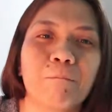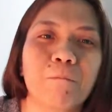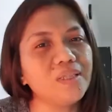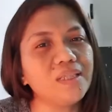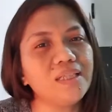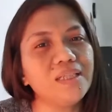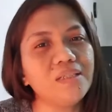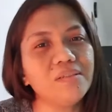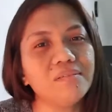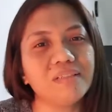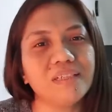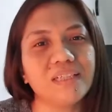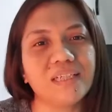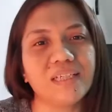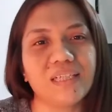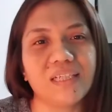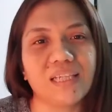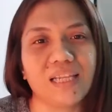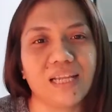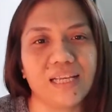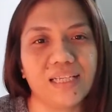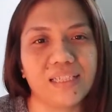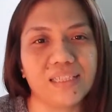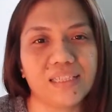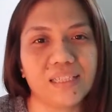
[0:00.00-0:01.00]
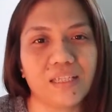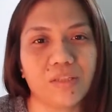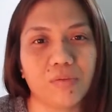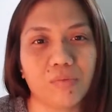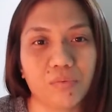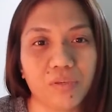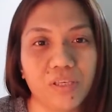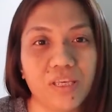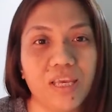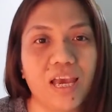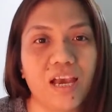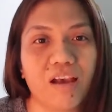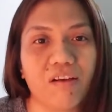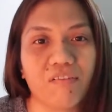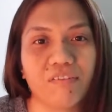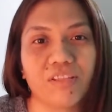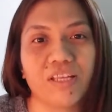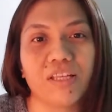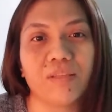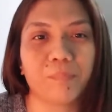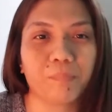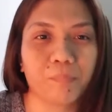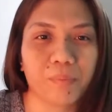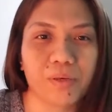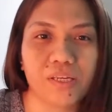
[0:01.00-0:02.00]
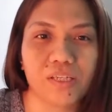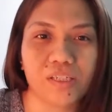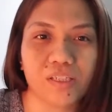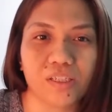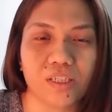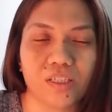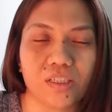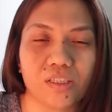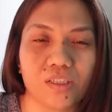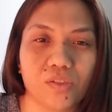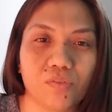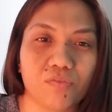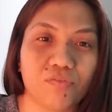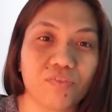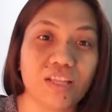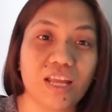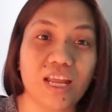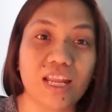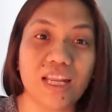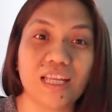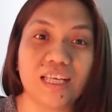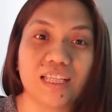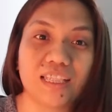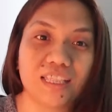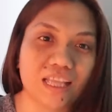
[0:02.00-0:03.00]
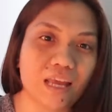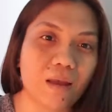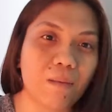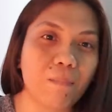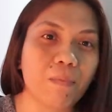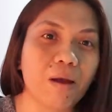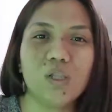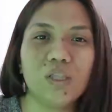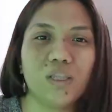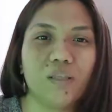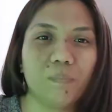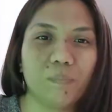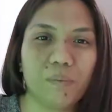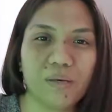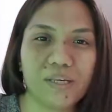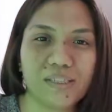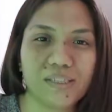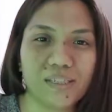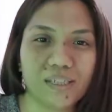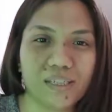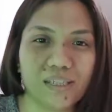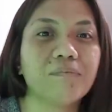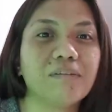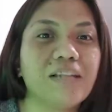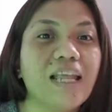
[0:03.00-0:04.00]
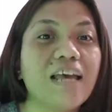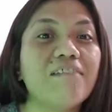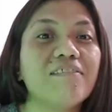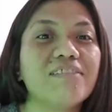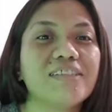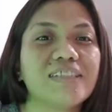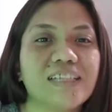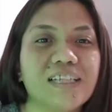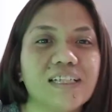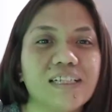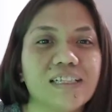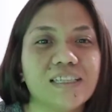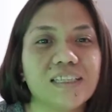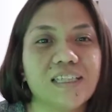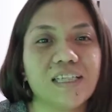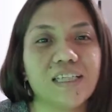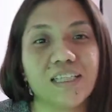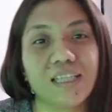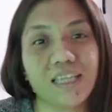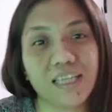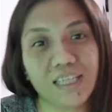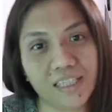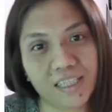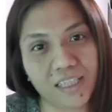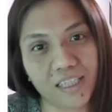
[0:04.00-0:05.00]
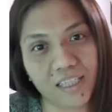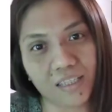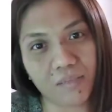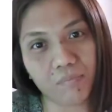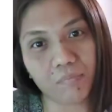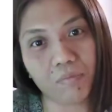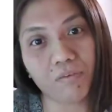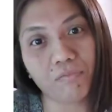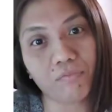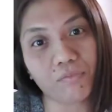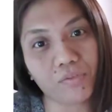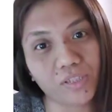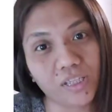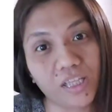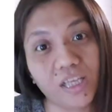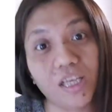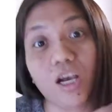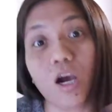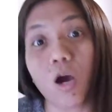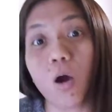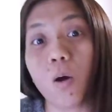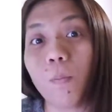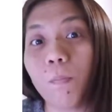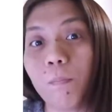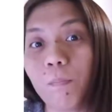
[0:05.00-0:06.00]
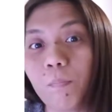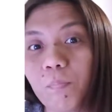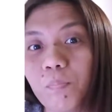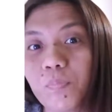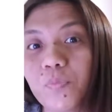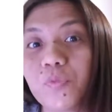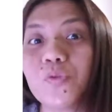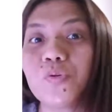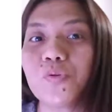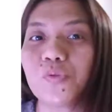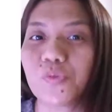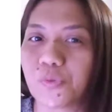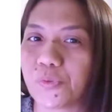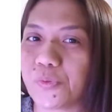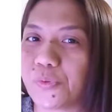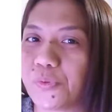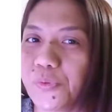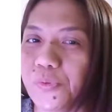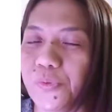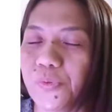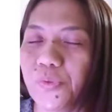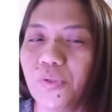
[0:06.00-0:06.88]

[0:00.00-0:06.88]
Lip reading: I realize that we have that patience of telling them how the basic life skills that they need before they come to school.